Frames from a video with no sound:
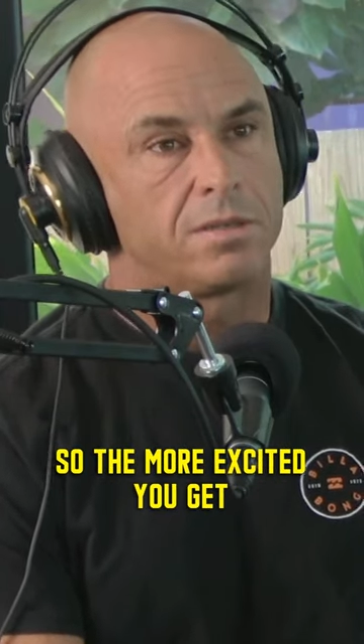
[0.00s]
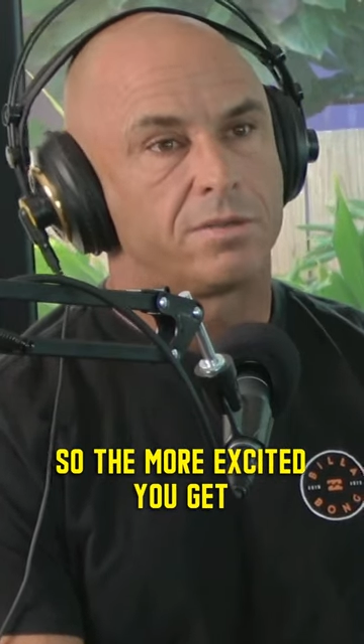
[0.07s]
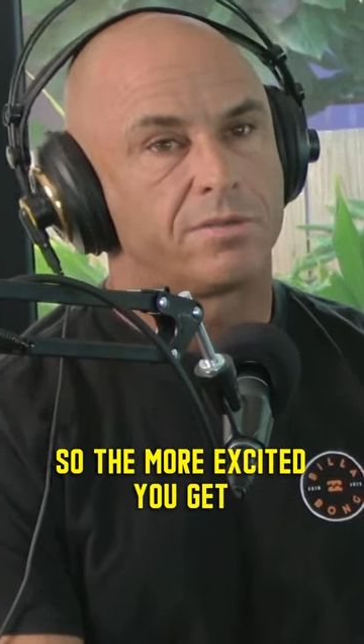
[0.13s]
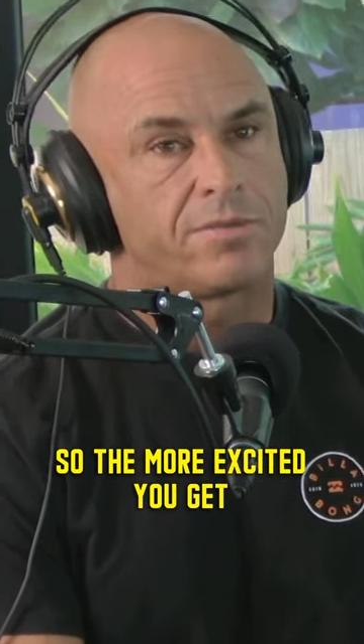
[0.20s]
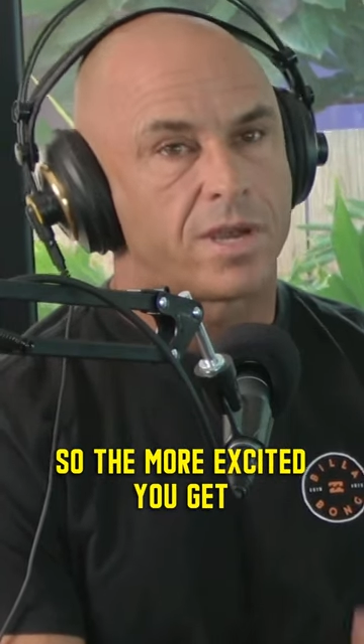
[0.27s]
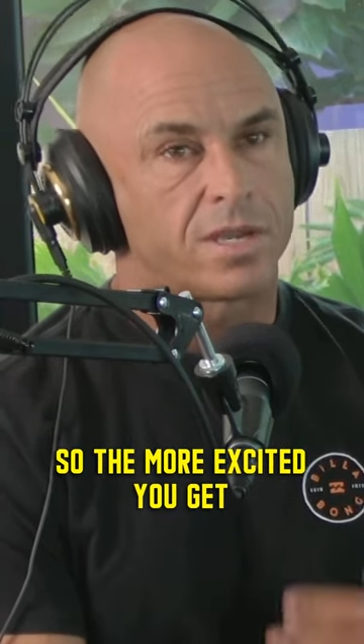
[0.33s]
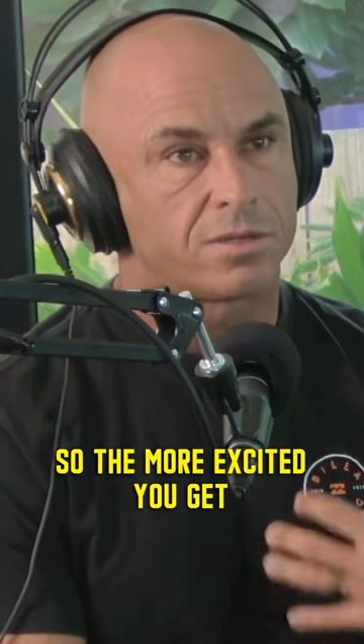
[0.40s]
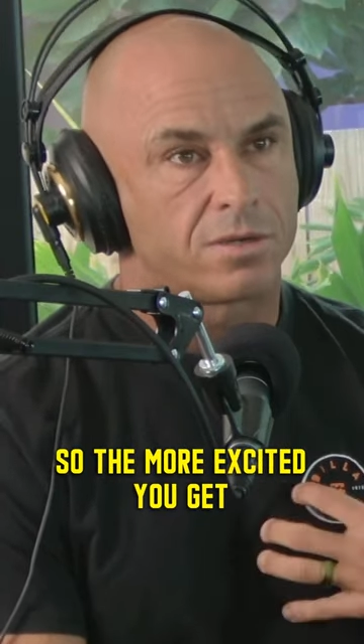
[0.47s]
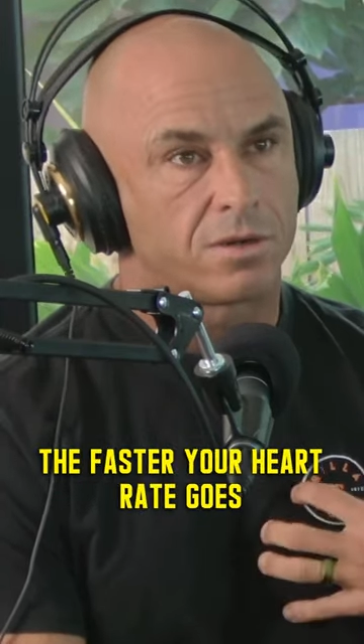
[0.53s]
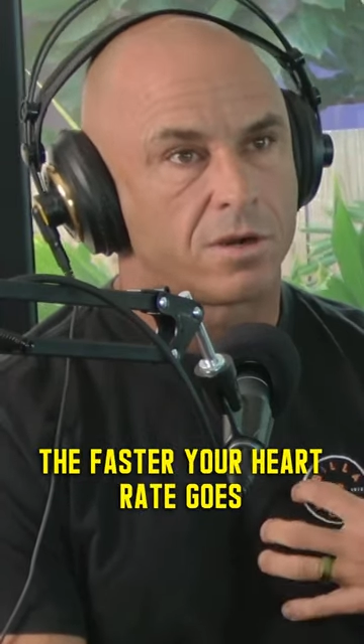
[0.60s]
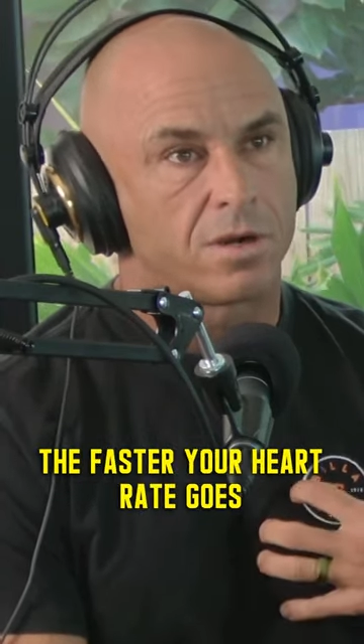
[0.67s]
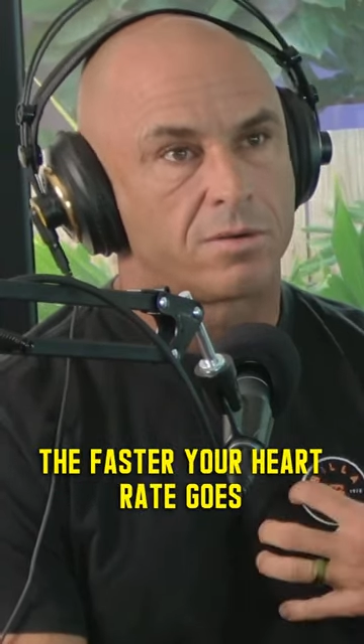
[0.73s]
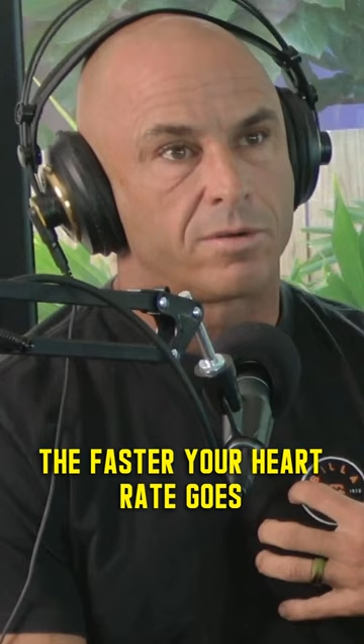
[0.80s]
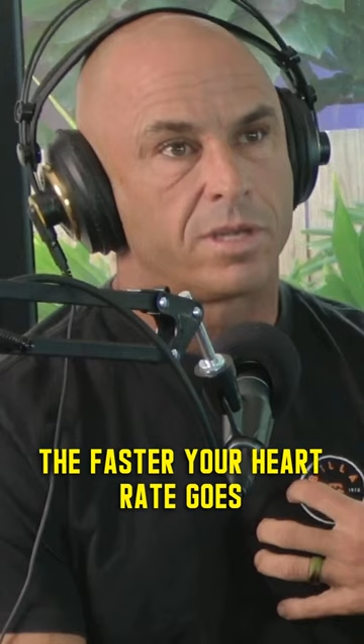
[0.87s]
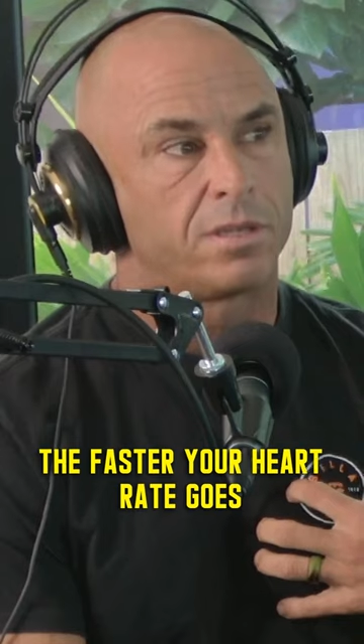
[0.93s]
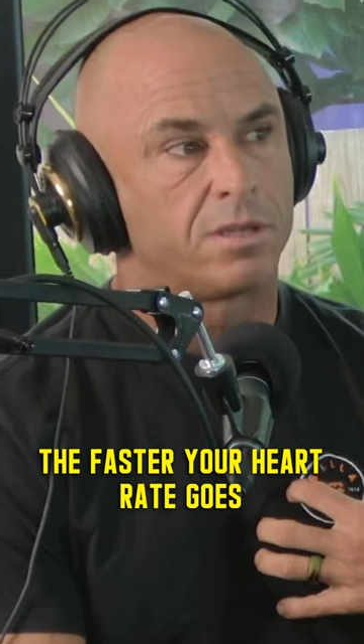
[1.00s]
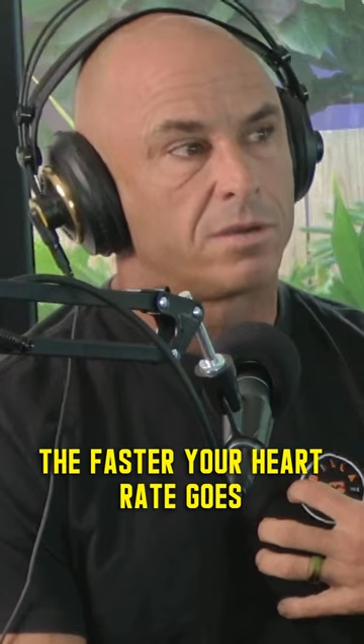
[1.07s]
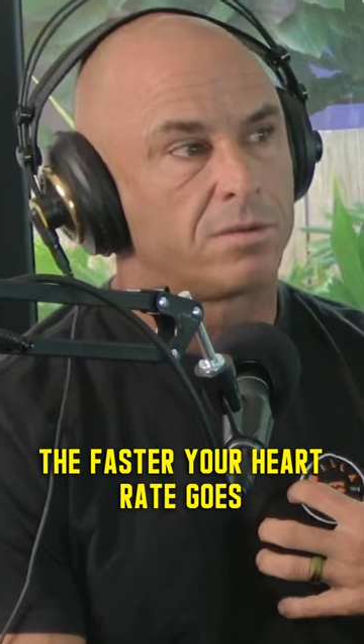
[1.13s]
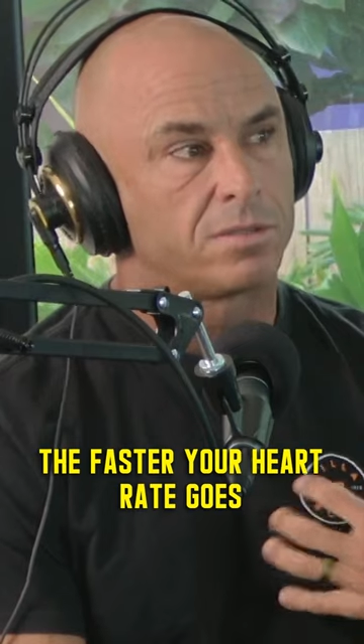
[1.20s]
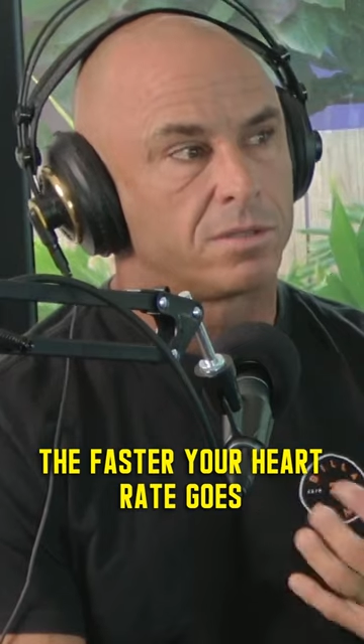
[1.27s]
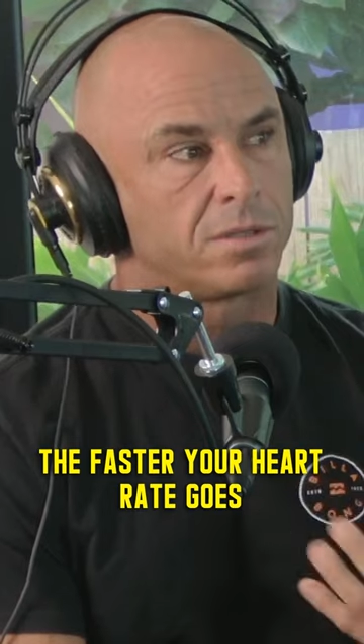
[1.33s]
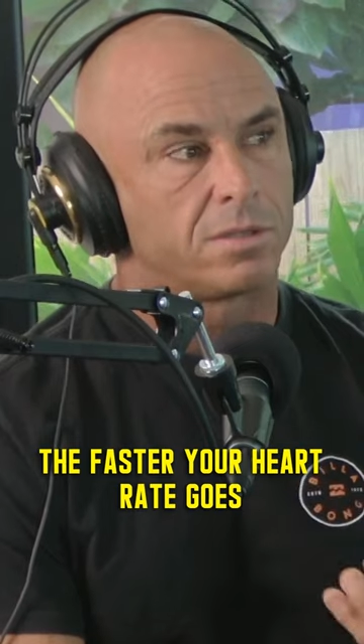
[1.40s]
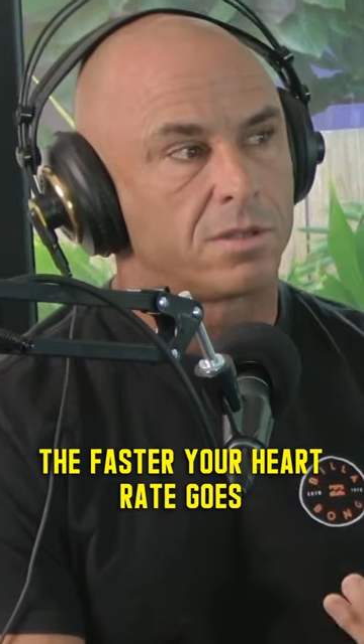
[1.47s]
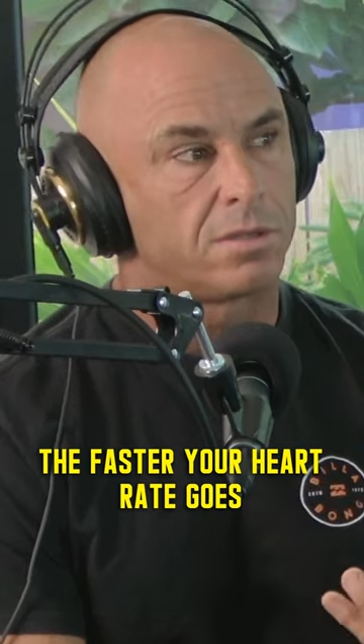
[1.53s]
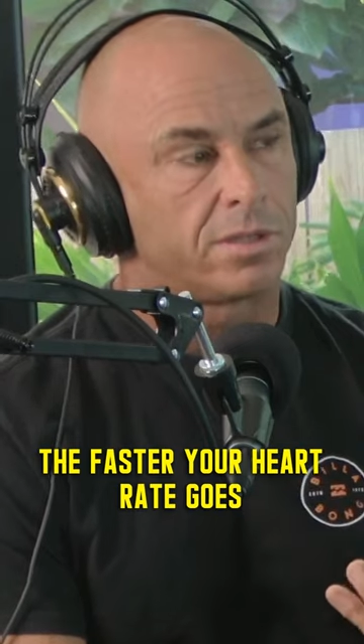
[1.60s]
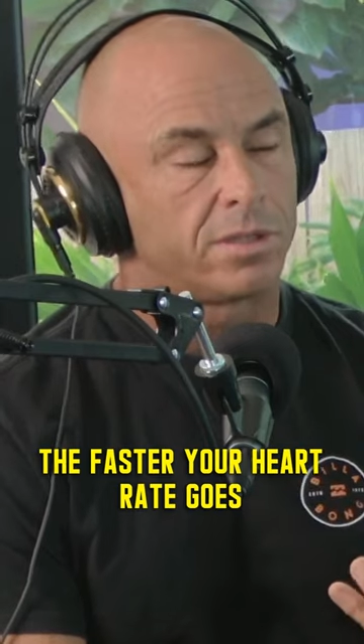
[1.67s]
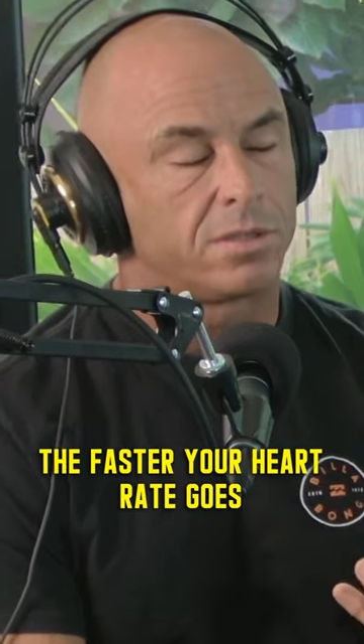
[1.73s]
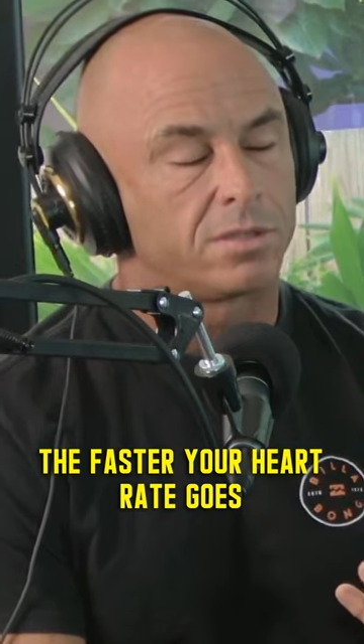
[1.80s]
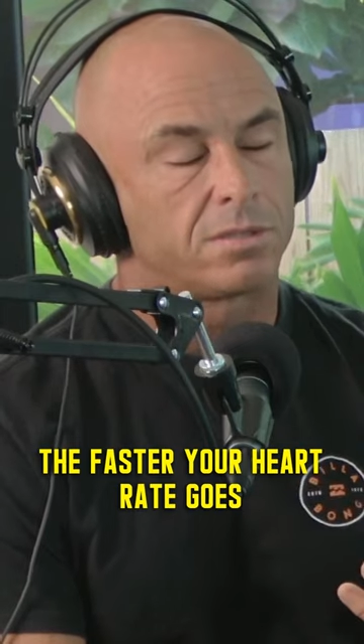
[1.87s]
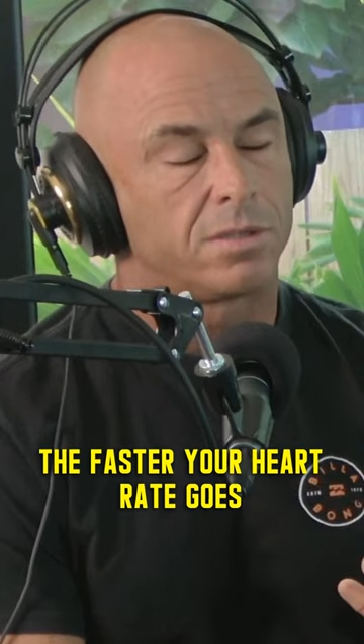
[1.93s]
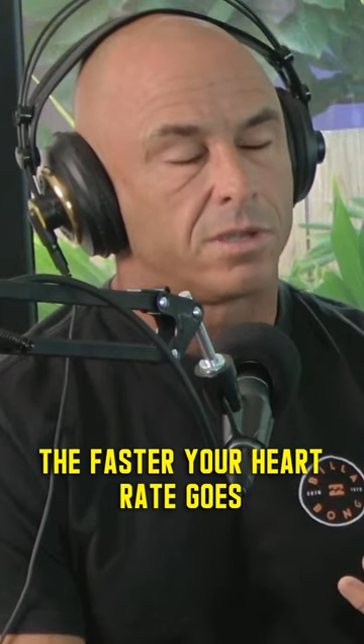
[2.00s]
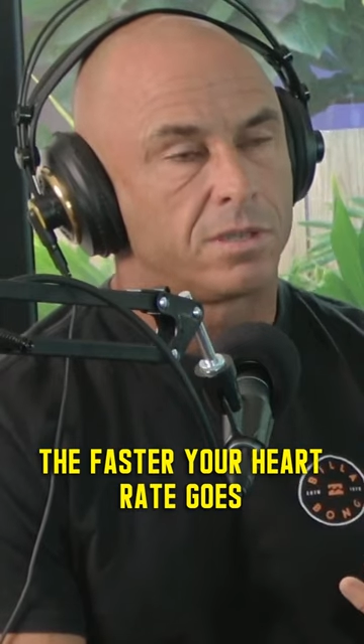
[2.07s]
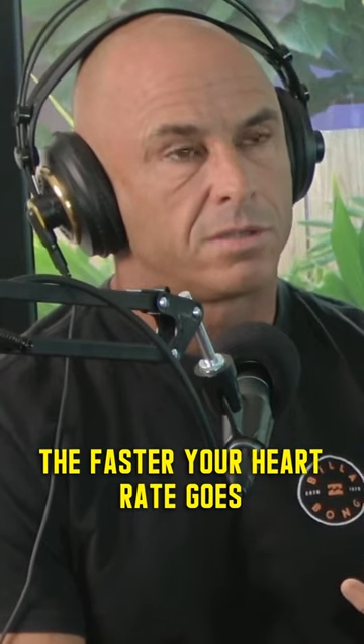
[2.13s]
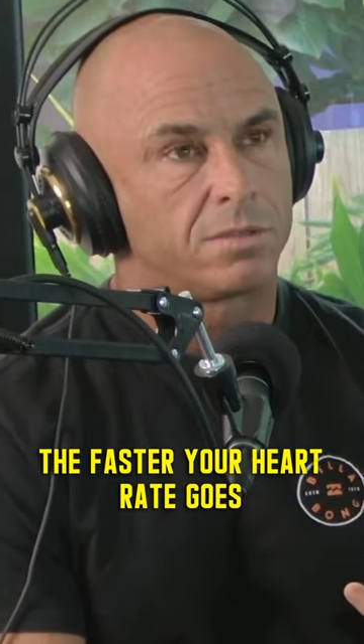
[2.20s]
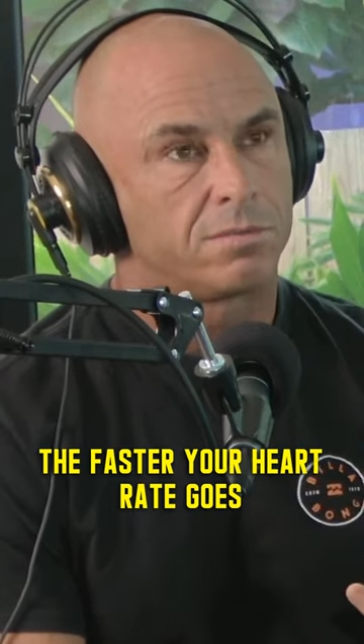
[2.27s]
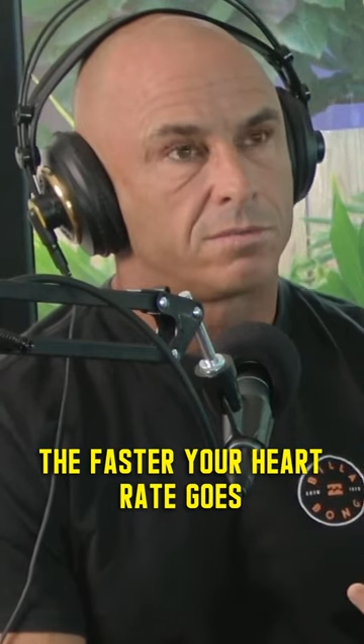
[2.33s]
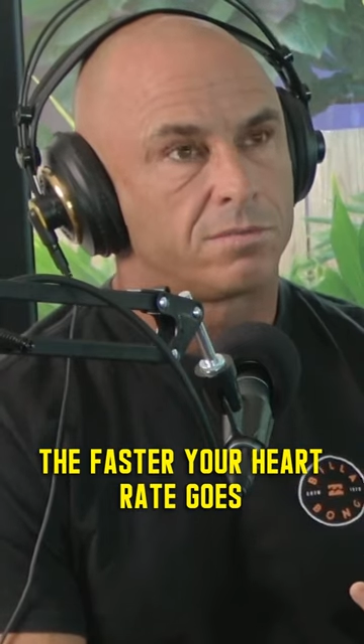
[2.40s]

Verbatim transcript: the faster your heart rate goes, and the and the and the,